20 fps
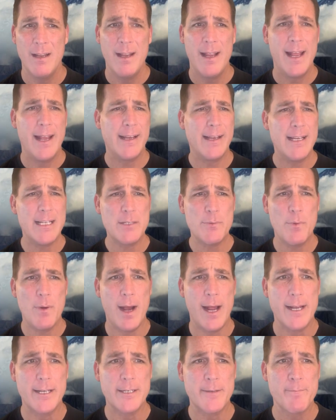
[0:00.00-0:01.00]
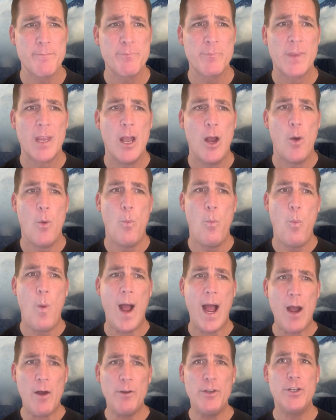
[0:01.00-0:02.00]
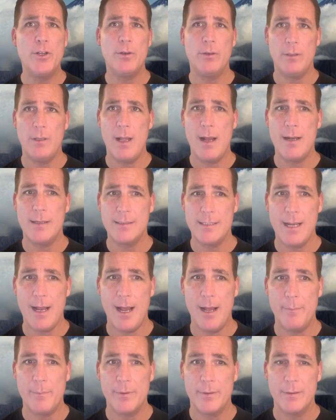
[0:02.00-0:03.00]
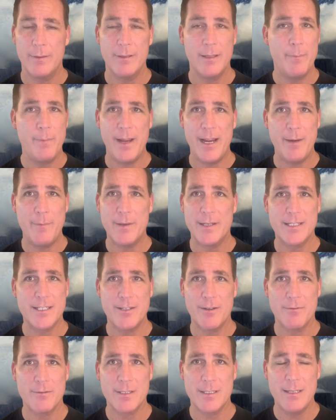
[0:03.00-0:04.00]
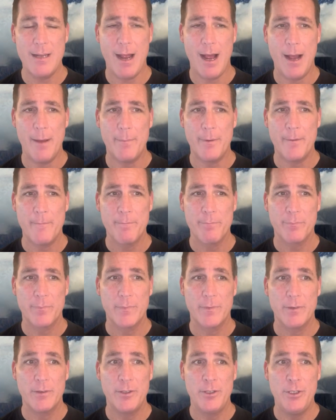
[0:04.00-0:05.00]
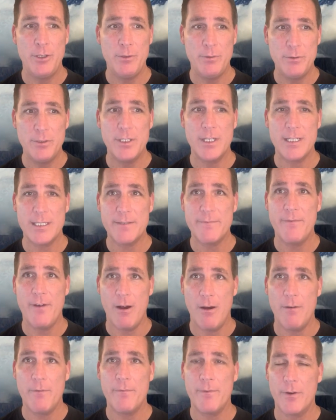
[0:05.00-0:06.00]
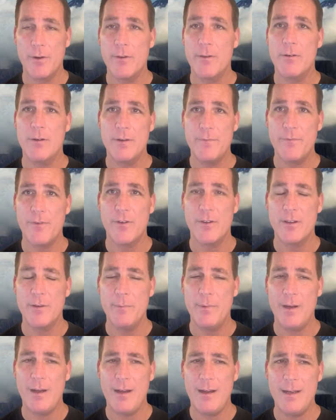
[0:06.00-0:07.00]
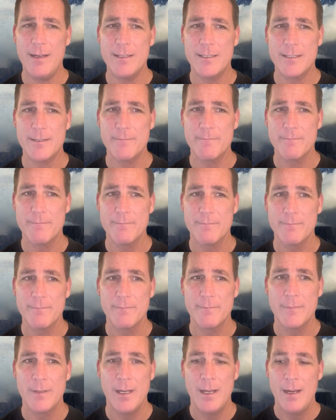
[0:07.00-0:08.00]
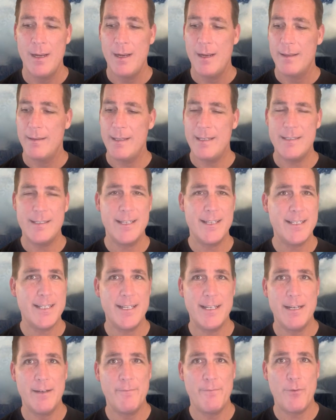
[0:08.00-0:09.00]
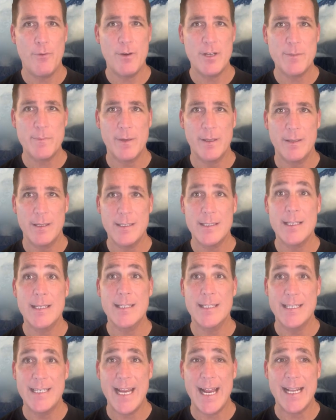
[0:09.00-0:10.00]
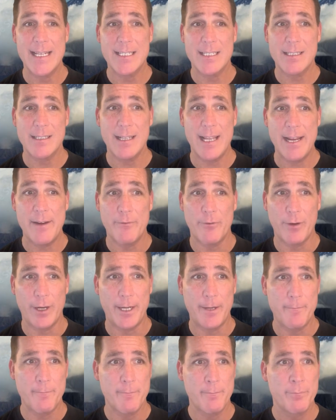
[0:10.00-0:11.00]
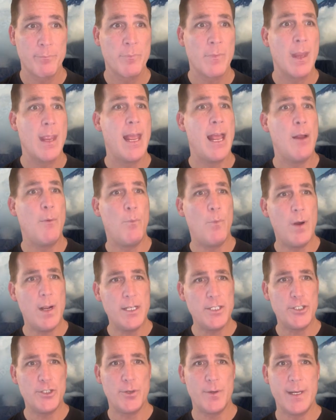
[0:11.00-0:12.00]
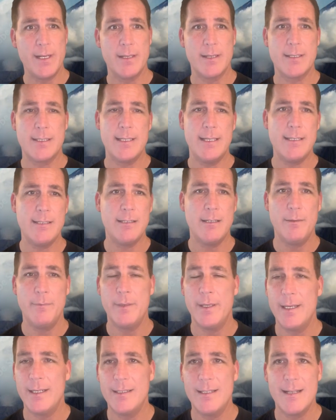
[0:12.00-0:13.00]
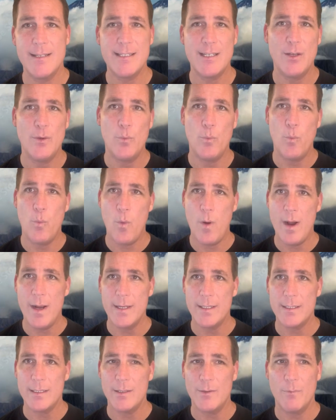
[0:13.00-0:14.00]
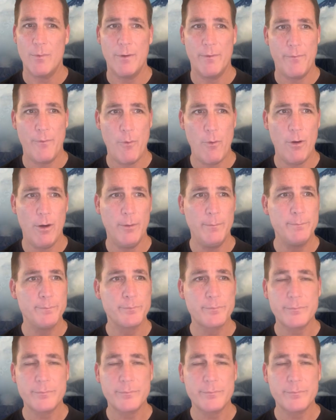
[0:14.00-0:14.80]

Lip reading: And guess what? While you're locked up, the payments don't stop. You just fall further and further behind. This isn't enforcement, this is debt slavery. And once you're in the system, it doesn't want reform,